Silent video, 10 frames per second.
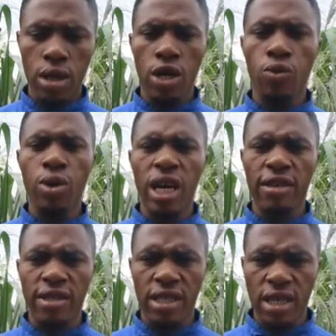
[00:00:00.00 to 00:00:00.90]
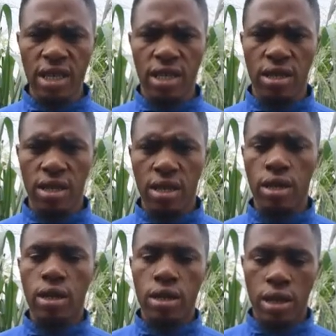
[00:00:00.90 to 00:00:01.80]
And we have seen
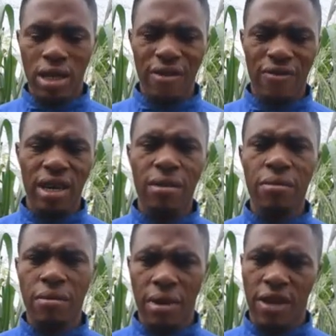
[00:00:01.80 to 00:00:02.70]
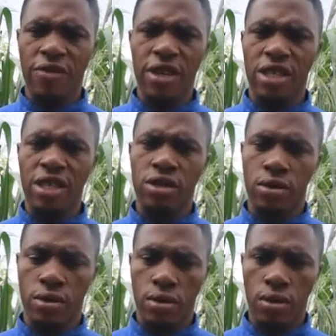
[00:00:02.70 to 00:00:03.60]
the divine
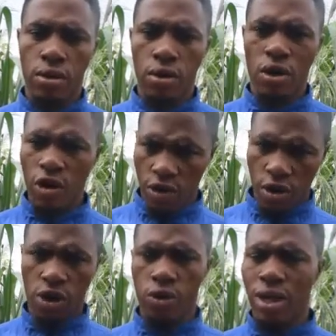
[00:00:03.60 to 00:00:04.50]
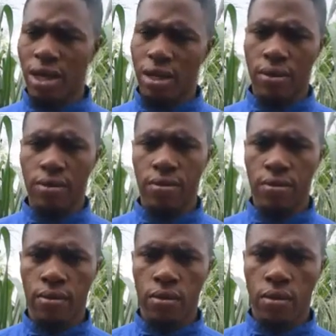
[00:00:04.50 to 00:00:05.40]
manifestation of God's word.
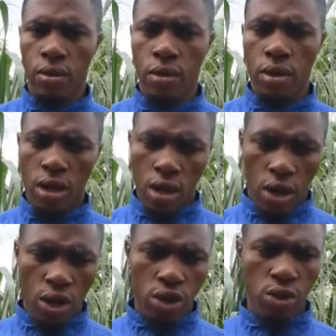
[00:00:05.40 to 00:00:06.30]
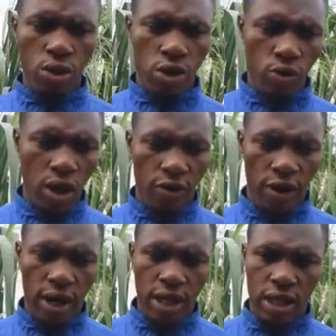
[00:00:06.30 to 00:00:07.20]
Also, in one of
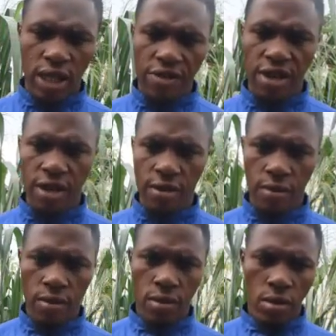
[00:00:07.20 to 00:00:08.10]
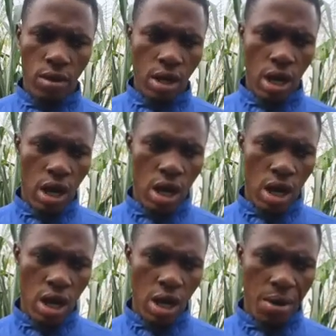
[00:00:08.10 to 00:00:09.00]
our TV
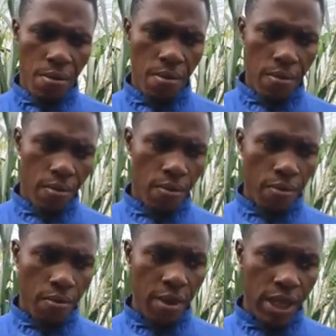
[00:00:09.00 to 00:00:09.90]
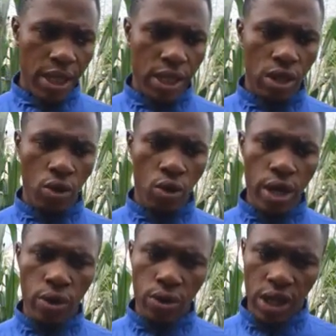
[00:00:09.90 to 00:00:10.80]
uh, message
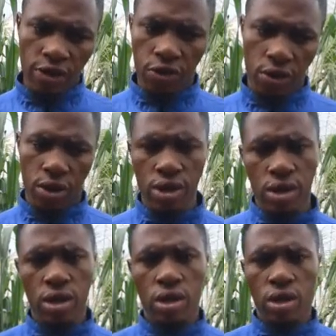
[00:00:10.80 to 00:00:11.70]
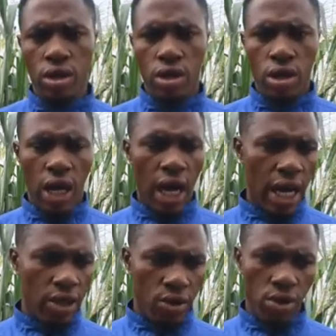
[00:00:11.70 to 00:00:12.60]
Holy Ghost gave to us,
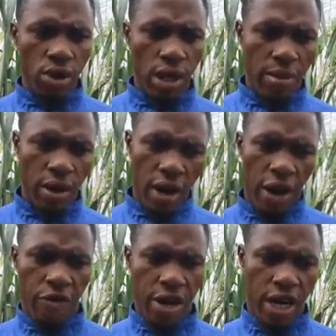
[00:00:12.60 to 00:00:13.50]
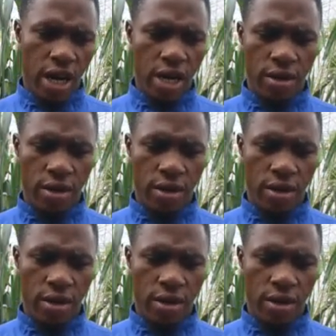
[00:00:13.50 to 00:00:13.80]
I told us about Africa,